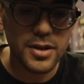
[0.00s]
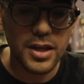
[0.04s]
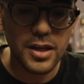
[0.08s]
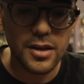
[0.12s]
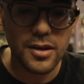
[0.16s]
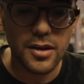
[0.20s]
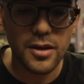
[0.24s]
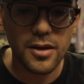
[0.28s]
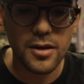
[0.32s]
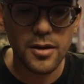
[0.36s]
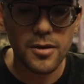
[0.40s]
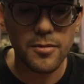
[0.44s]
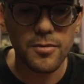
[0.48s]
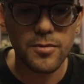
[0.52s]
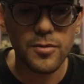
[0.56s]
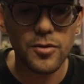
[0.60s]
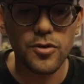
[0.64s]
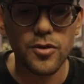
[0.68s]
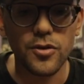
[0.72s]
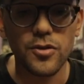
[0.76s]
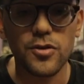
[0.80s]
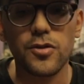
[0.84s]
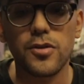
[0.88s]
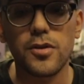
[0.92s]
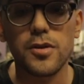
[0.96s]
lead him
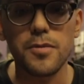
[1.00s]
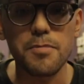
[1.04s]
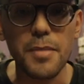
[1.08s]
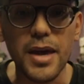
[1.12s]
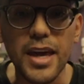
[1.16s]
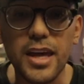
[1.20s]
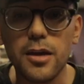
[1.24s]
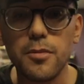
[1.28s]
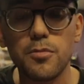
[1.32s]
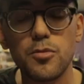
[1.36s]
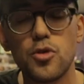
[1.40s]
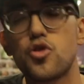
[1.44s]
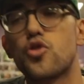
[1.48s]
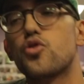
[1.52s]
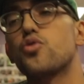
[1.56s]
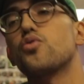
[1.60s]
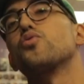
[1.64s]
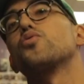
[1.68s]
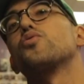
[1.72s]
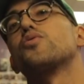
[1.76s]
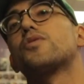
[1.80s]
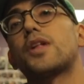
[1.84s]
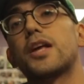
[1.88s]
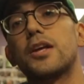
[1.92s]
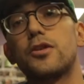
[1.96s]
just to make him
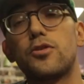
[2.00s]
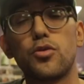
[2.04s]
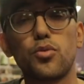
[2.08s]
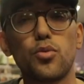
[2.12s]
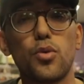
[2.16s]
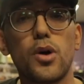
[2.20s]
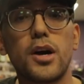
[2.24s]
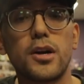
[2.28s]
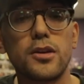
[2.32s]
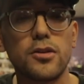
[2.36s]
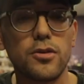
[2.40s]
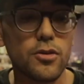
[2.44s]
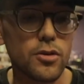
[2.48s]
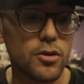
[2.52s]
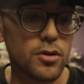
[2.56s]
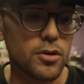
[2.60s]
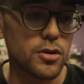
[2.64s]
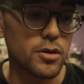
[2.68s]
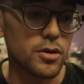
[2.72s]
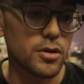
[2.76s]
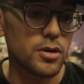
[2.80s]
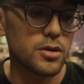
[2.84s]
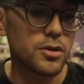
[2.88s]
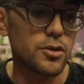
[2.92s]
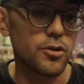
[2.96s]
choose, like, do you want
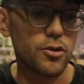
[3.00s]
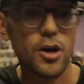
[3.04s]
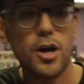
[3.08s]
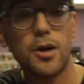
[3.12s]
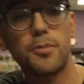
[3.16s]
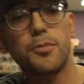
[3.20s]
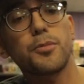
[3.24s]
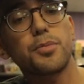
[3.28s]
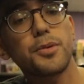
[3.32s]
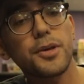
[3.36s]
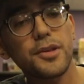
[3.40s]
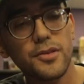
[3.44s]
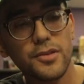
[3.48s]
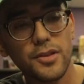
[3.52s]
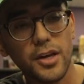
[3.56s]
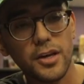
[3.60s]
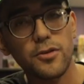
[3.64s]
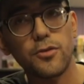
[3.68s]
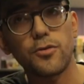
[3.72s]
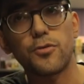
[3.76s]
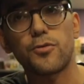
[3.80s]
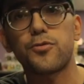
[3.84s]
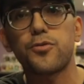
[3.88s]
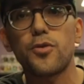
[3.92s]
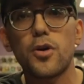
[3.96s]
your combo pieces,
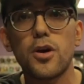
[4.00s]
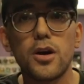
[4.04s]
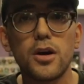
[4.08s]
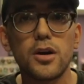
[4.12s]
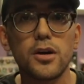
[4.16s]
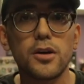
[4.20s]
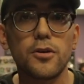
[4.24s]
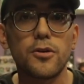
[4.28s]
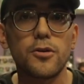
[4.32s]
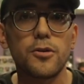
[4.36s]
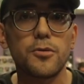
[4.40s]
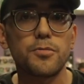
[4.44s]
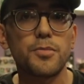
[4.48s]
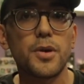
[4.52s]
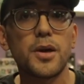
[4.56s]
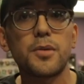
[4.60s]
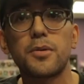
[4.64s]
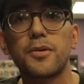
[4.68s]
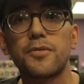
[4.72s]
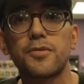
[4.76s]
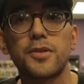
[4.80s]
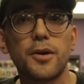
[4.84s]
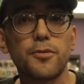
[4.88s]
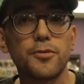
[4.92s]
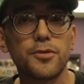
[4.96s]
like your frog, or
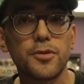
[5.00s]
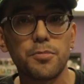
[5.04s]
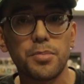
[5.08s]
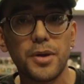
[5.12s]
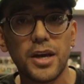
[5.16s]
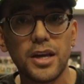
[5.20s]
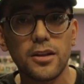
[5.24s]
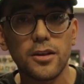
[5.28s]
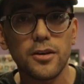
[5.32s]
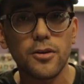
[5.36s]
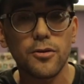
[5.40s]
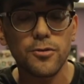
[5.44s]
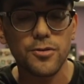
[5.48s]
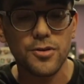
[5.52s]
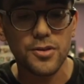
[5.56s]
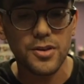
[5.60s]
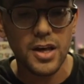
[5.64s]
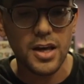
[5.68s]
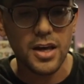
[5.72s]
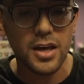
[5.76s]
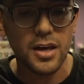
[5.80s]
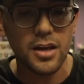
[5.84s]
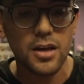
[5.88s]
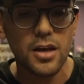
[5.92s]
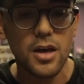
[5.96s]
maybe if that was a Paleo
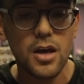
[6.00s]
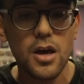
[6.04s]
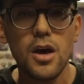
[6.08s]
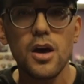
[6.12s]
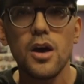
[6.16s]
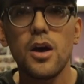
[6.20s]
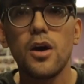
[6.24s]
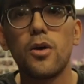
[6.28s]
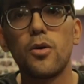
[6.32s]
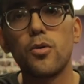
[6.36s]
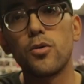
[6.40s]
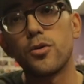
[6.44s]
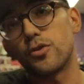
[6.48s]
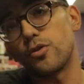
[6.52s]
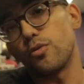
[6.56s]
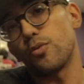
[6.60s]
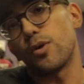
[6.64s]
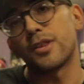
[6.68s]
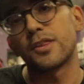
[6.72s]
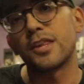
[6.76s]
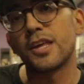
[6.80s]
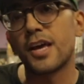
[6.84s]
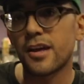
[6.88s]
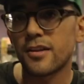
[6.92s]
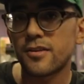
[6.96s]
set, or do you
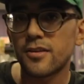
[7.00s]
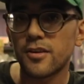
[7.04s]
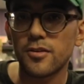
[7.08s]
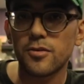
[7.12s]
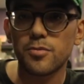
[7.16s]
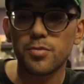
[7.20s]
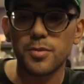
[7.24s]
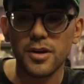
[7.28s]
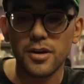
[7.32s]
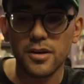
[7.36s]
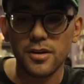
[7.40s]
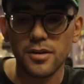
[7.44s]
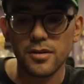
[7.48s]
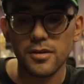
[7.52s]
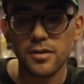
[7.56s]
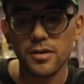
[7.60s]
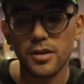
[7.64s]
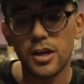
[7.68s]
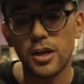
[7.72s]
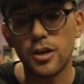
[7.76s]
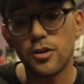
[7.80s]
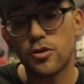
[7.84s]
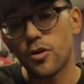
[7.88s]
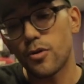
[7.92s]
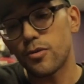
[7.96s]
want the anti-spell?
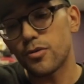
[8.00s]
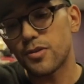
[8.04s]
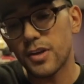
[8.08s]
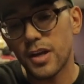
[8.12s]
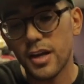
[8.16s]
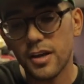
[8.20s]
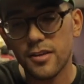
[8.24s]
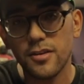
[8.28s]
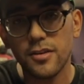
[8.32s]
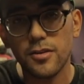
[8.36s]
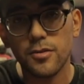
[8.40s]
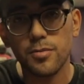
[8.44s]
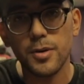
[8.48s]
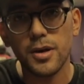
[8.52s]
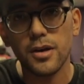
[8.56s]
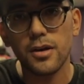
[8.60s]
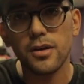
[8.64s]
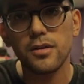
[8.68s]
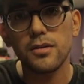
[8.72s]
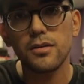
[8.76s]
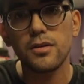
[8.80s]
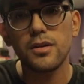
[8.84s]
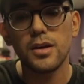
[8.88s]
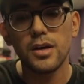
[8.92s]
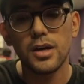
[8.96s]
He chose the
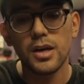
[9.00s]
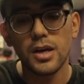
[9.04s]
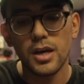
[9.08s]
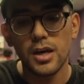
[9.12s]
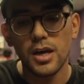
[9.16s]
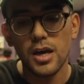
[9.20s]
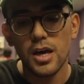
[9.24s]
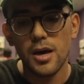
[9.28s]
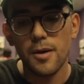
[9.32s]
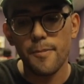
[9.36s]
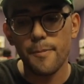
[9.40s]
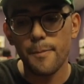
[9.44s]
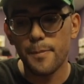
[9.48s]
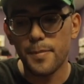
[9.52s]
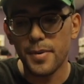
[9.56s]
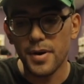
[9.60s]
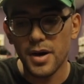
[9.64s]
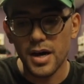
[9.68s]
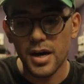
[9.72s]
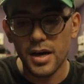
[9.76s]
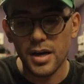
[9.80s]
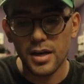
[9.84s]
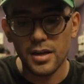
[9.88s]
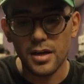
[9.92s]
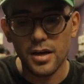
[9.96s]
anti-spell,
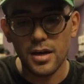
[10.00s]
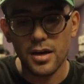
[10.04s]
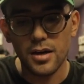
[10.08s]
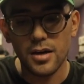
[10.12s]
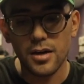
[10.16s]
but